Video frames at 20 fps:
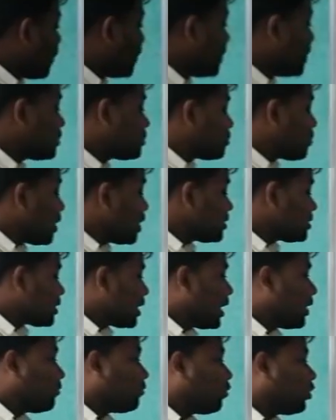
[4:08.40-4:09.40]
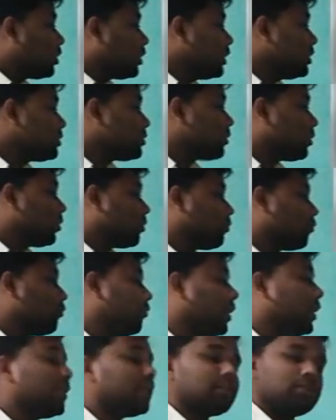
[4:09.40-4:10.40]
what is mass and what is
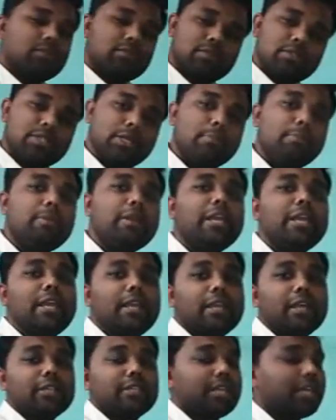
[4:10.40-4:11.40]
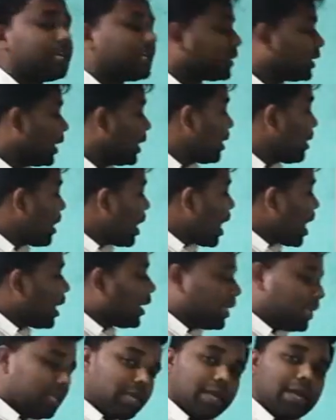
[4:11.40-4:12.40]
weight? Simply clear that.
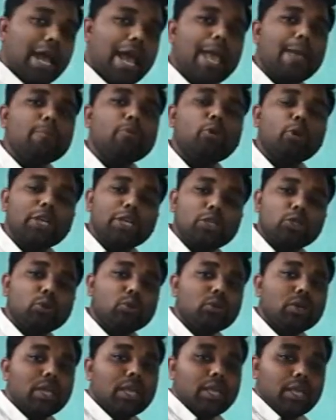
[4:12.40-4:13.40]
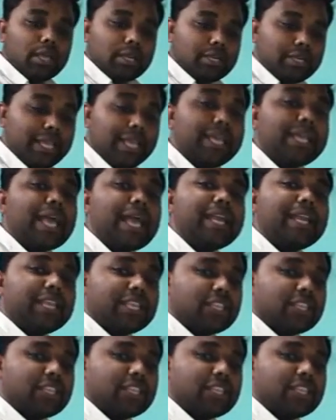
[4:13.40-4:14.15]
Here I am going to take an